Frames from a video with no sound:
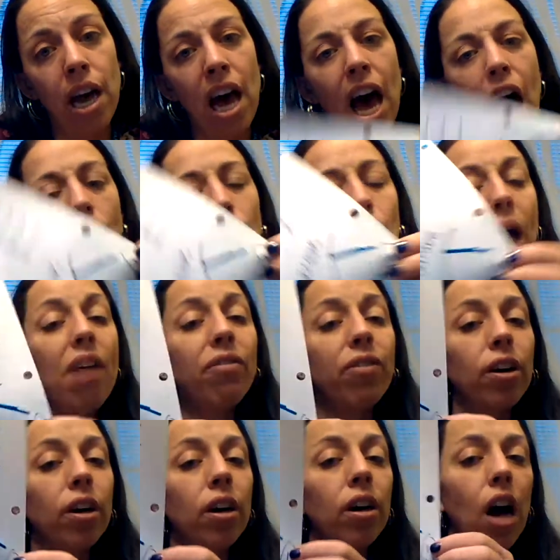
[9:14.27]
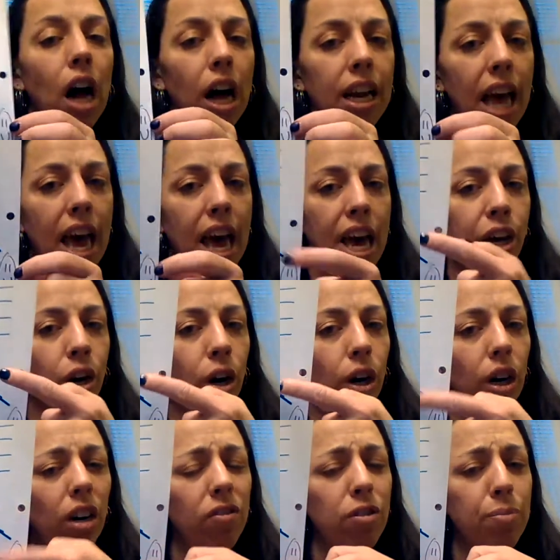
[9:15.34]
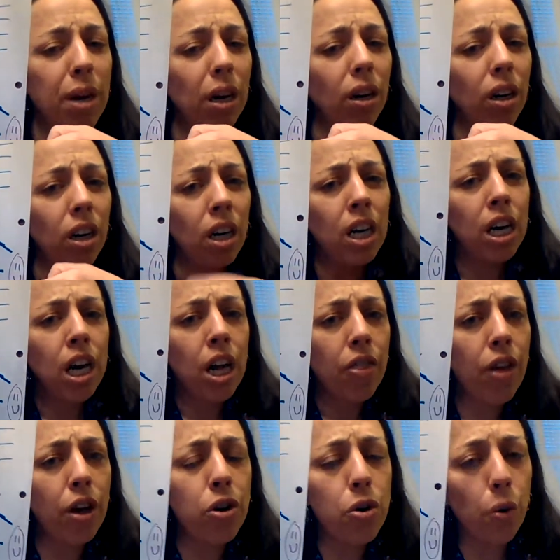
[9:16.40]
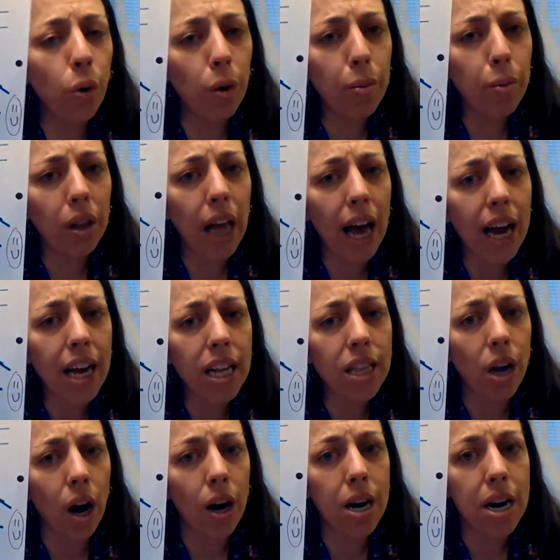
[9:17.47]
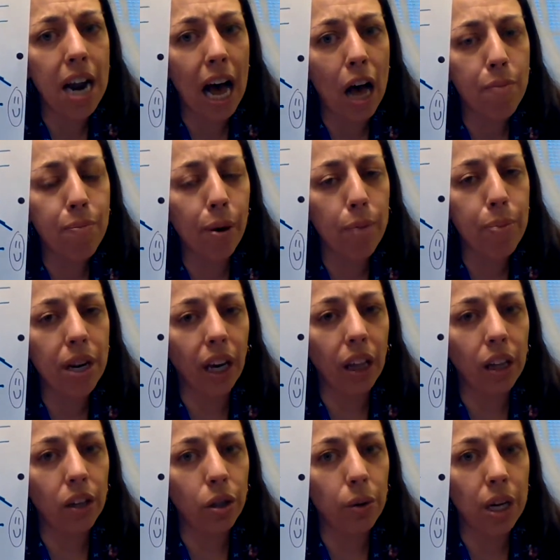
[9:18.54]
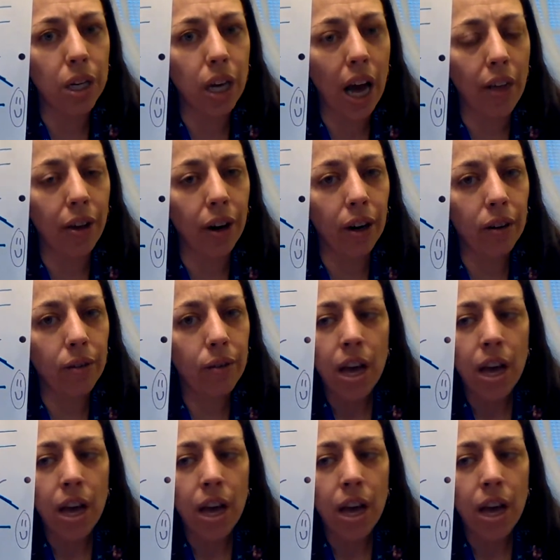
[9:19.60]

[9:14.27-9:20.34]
However, on a curved mirror, the normal lines are not perpendicular to each other.